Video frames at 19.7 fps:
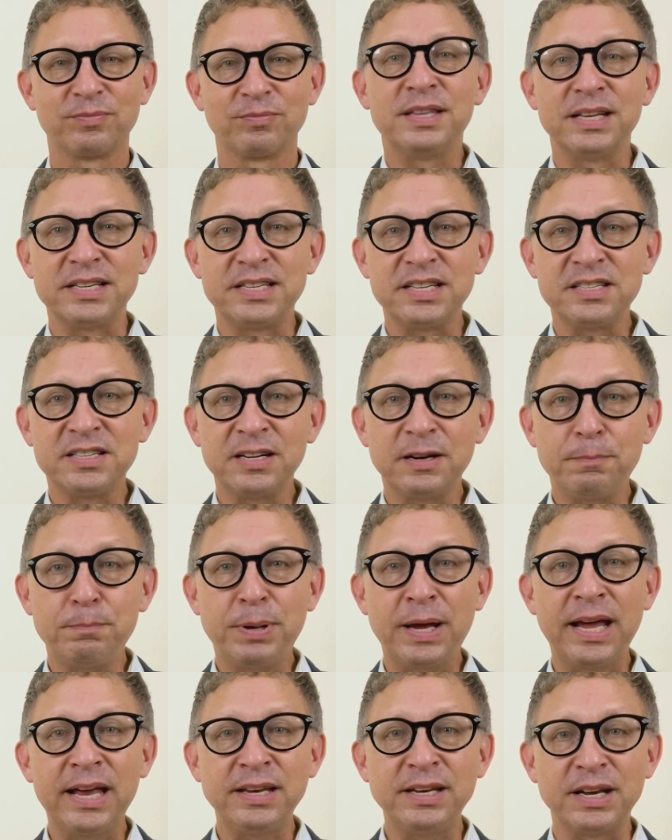This is an
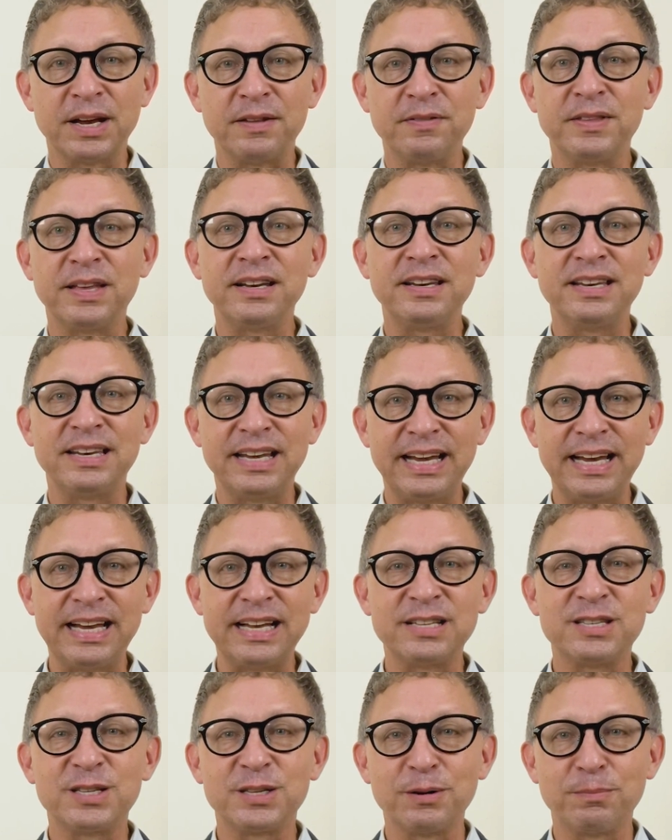opinion that
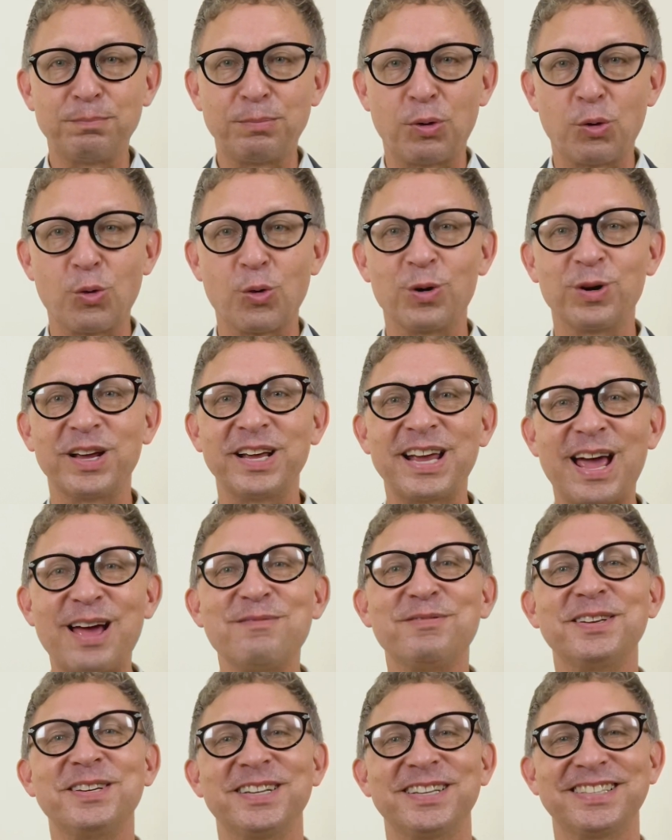needs supporting
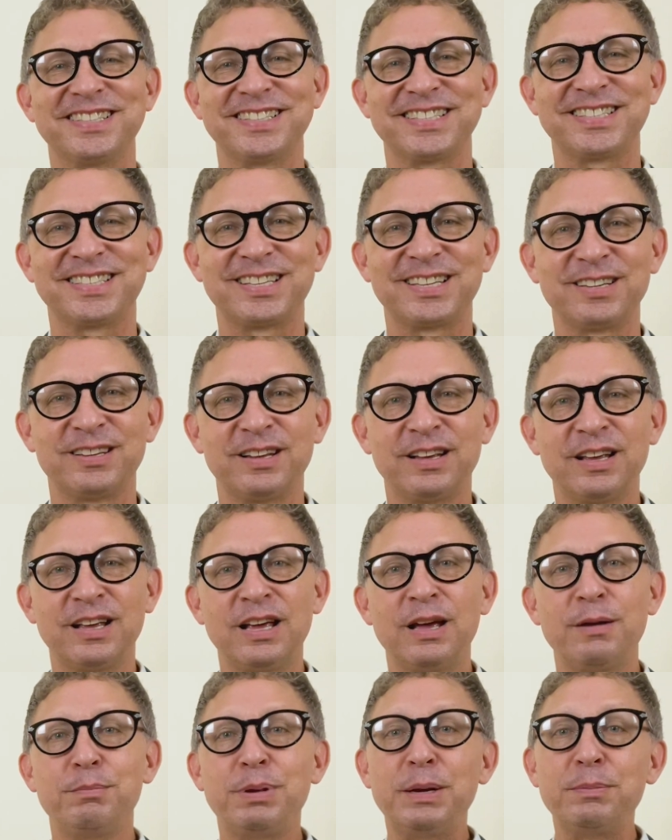evidence.
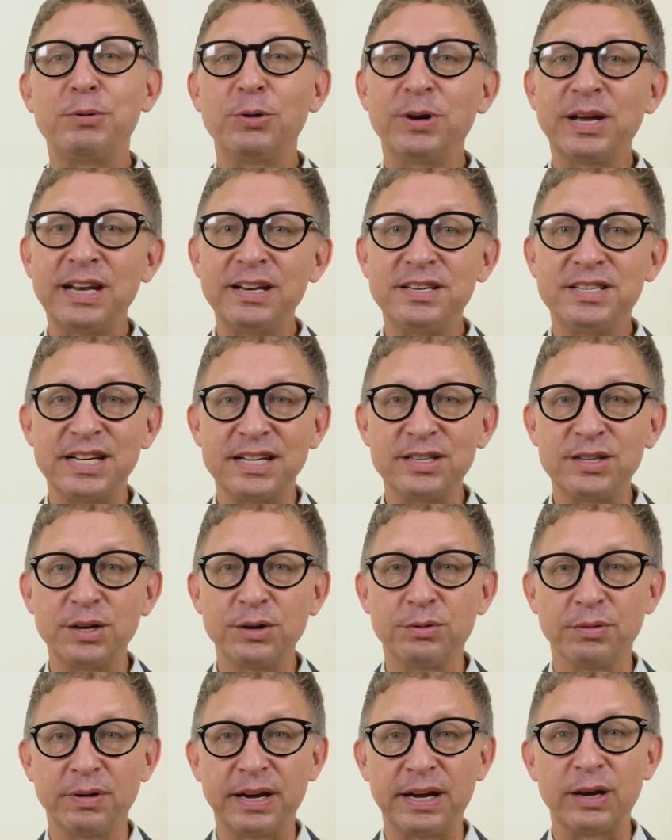People can
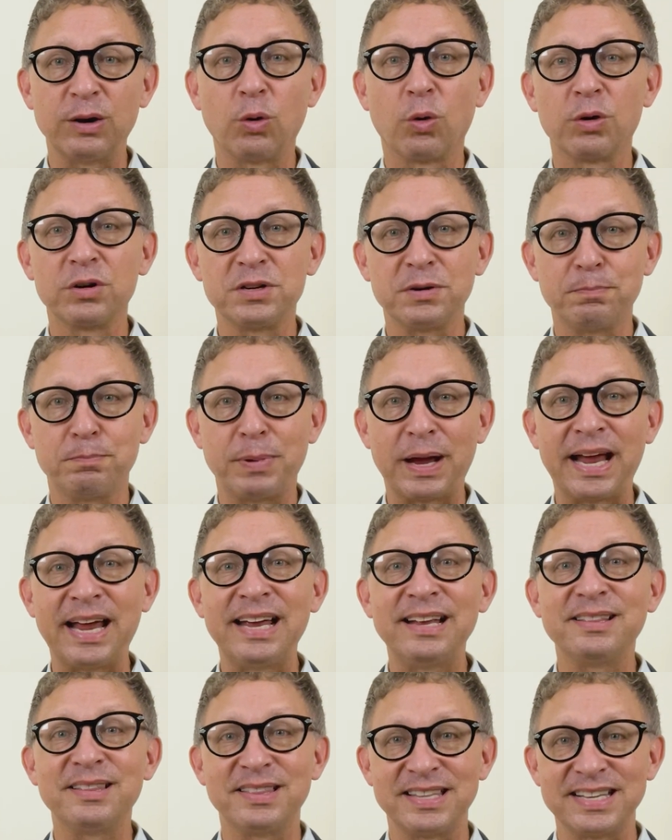disagree or
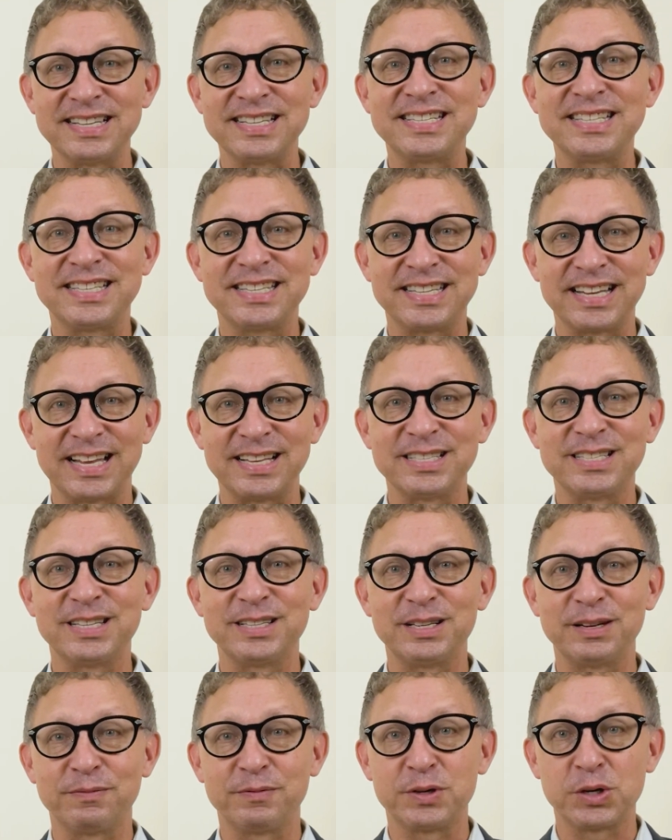debate this
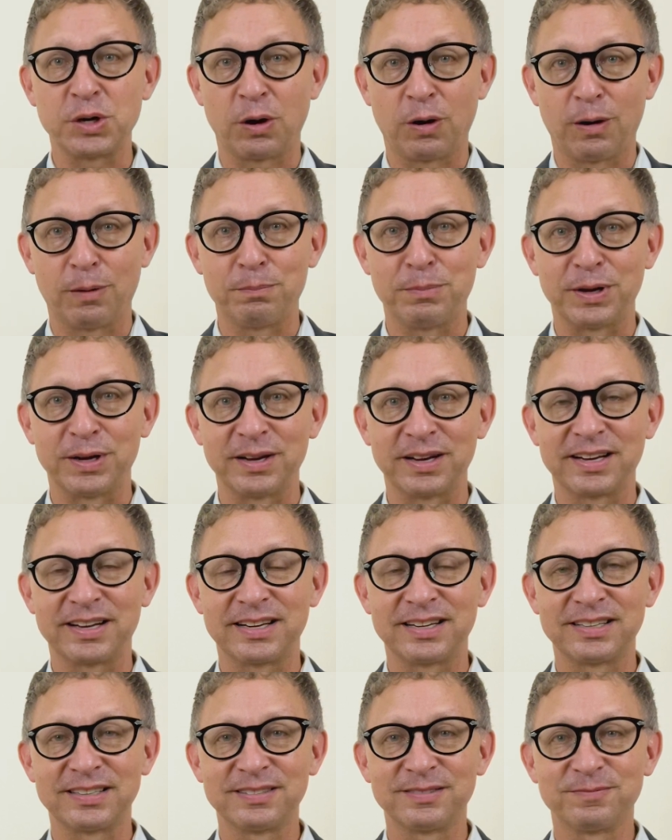sensitive topic.
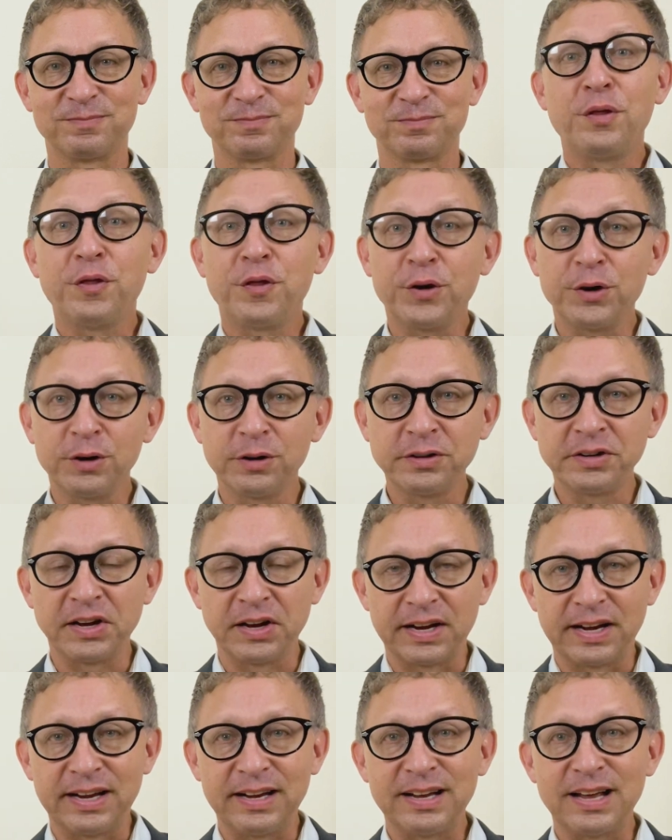
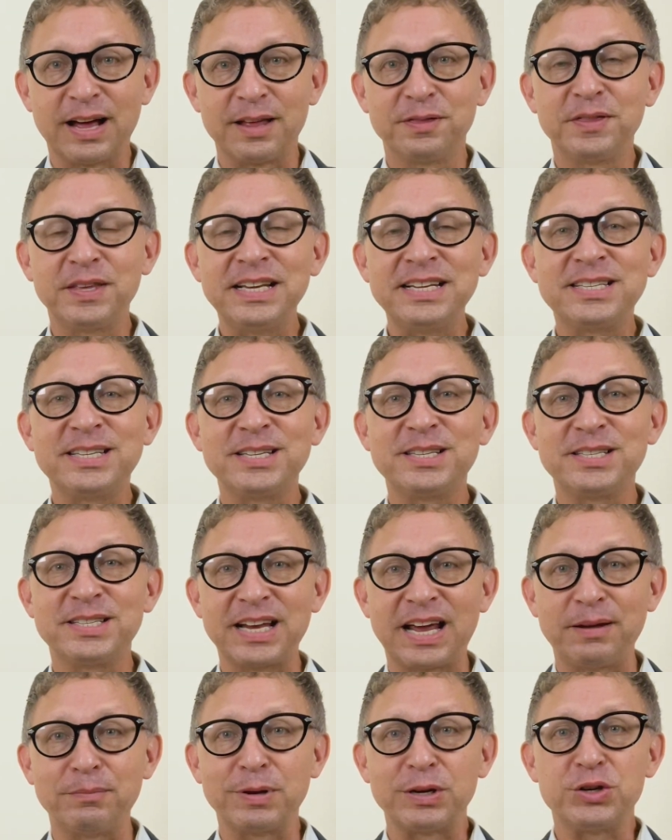Thirdly, a thesis
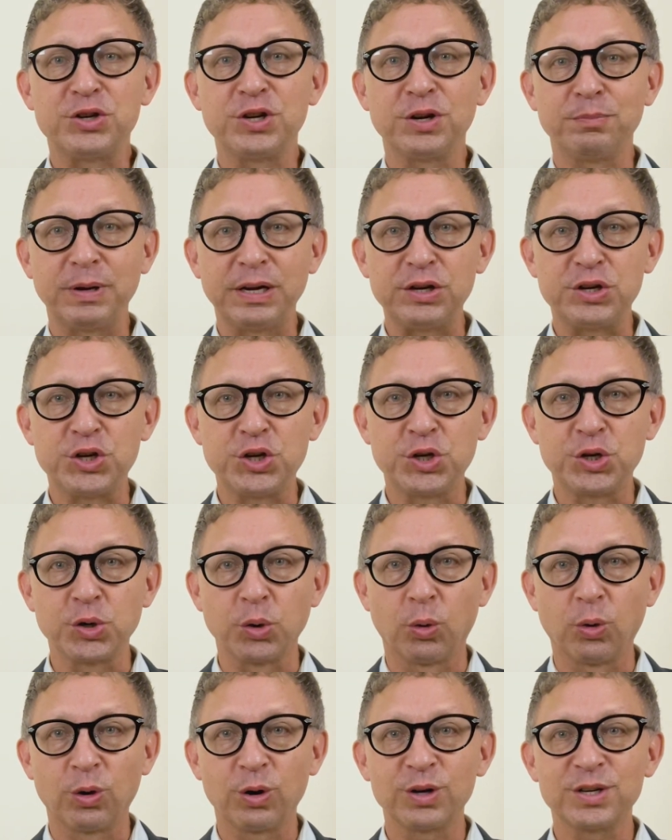statement should be
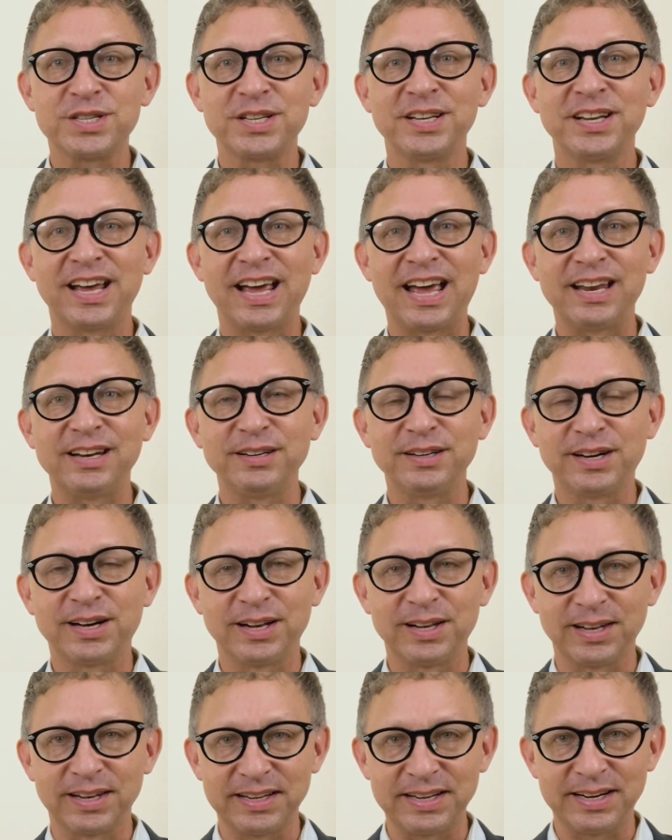short and
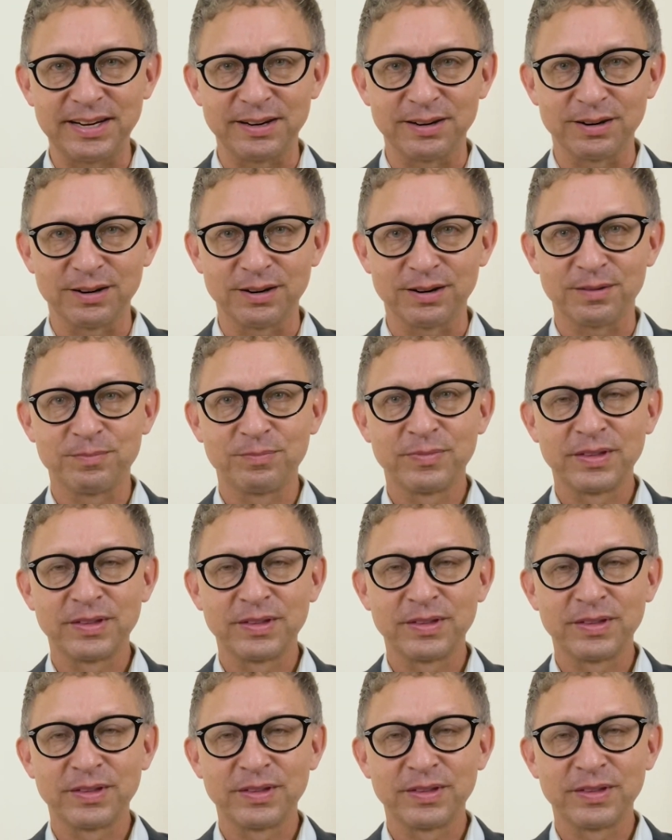clear.